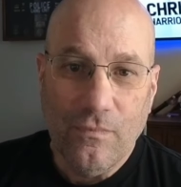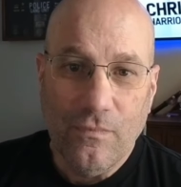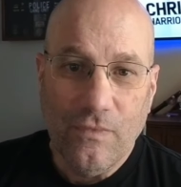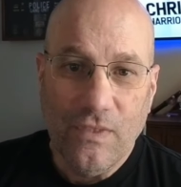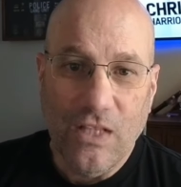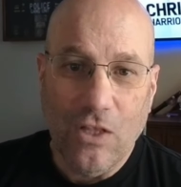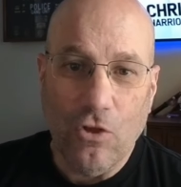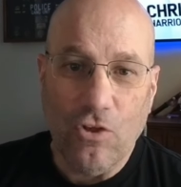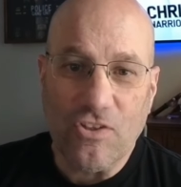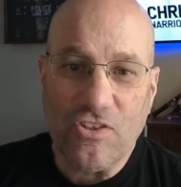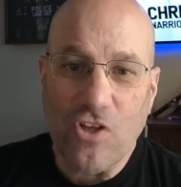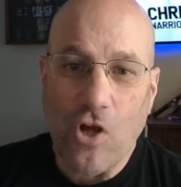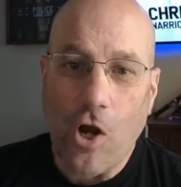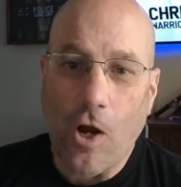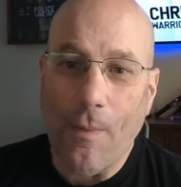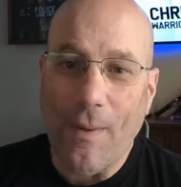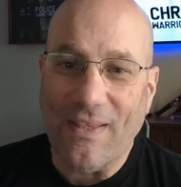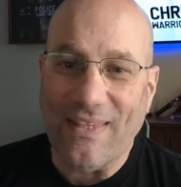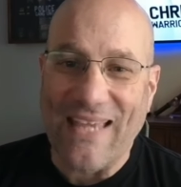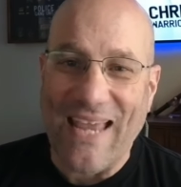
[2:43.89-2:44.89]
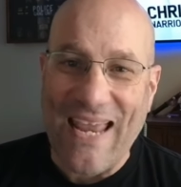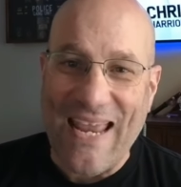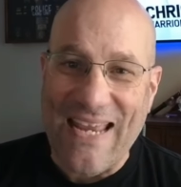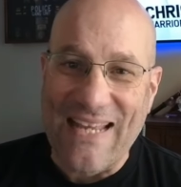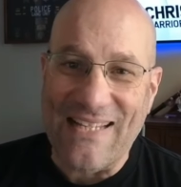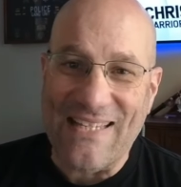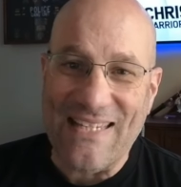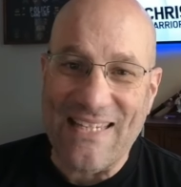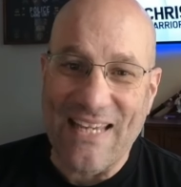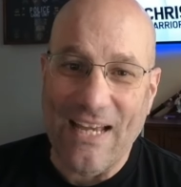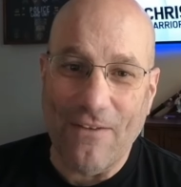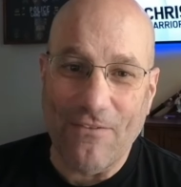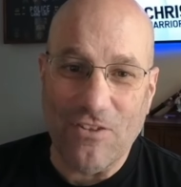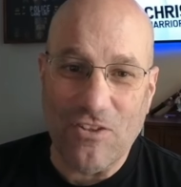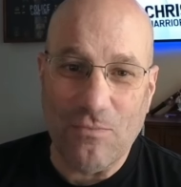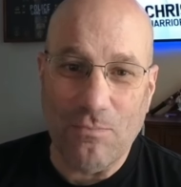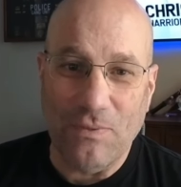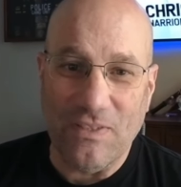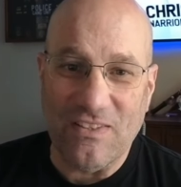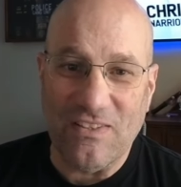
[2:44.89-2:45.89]
Now, let's talk about the A T F
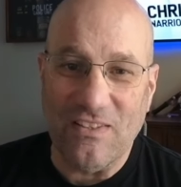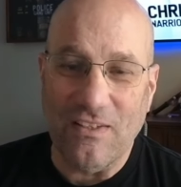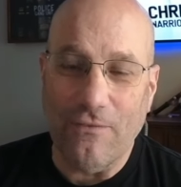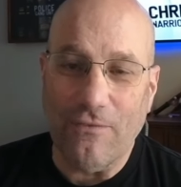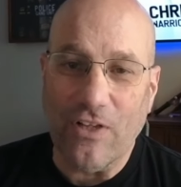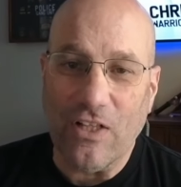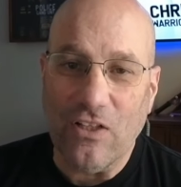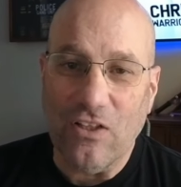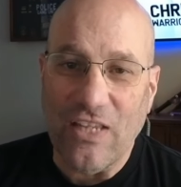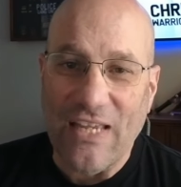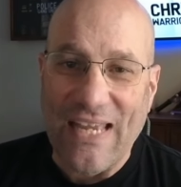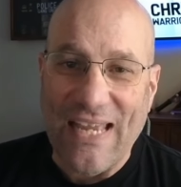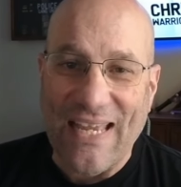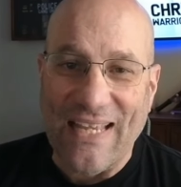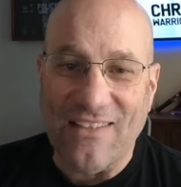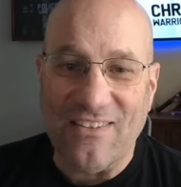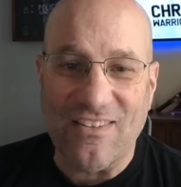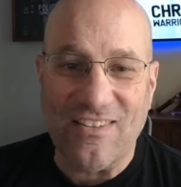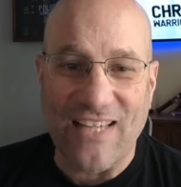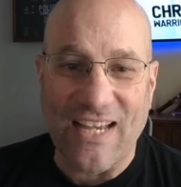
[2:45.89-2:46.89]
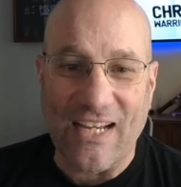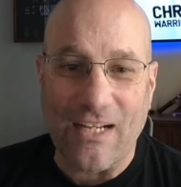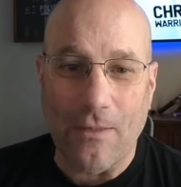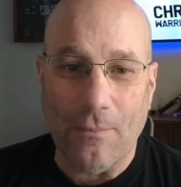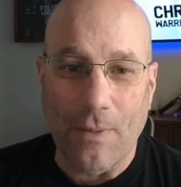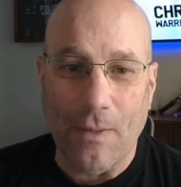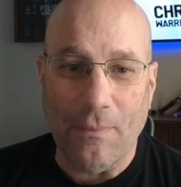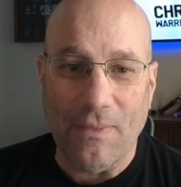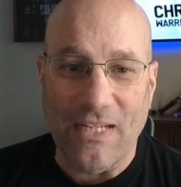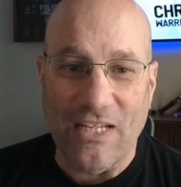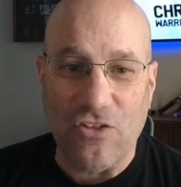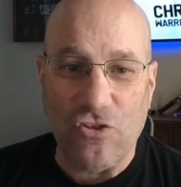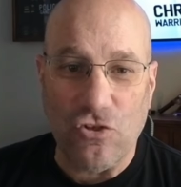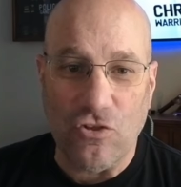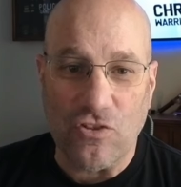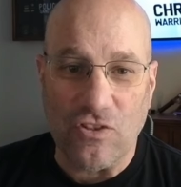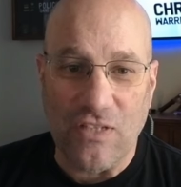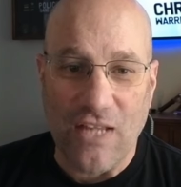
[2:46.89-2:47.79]
specifically and Second Amendment issues.